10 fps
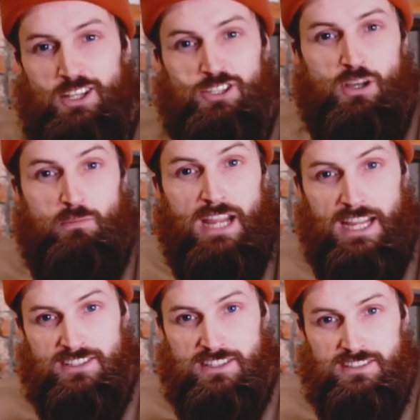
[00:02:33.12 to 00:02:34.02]
In some
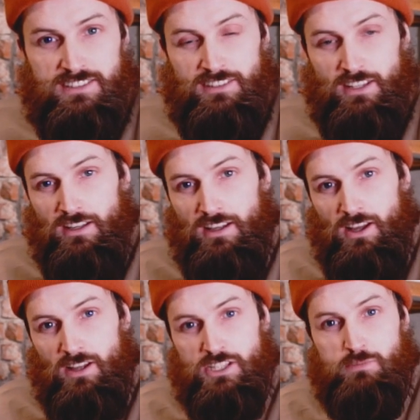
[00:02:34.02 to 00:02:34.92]
cases,
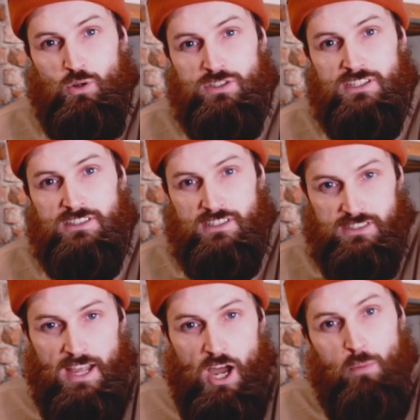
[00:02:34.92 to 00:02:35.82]
this process
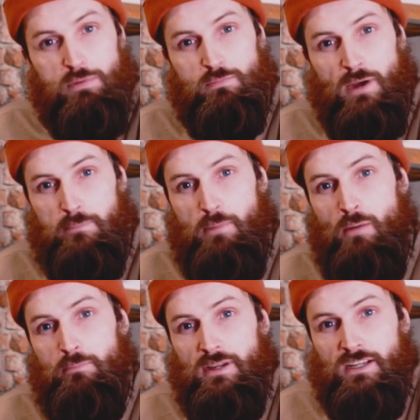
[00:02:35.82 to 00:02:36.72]
is helped by
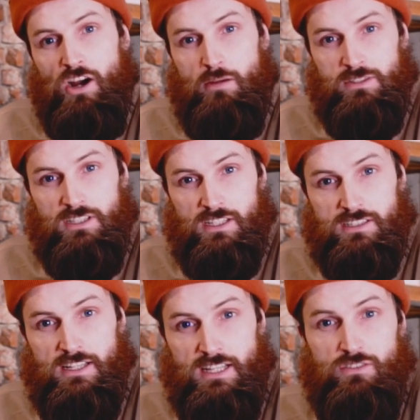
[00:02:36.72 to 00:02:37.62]
pumping carbon
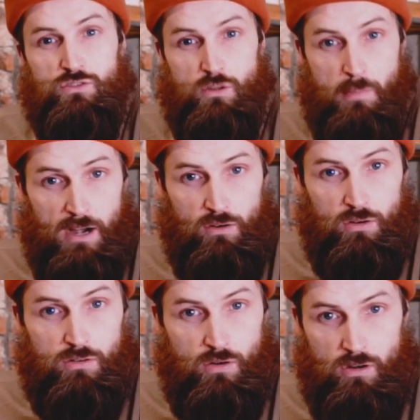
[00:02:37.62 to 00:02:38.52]
dioxide into the
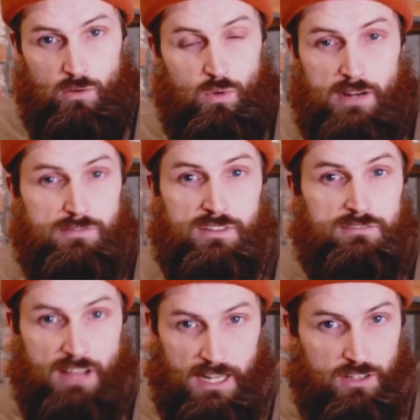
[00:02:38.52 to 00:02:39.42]
barrel or whatever
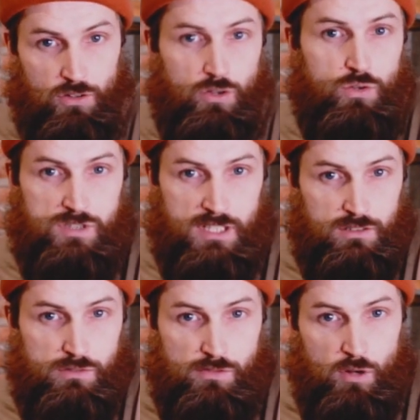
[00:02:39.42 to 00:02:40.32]
tank you're using
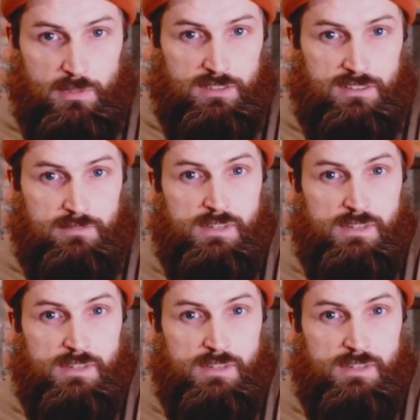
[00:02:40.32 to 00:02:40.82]
to ferment.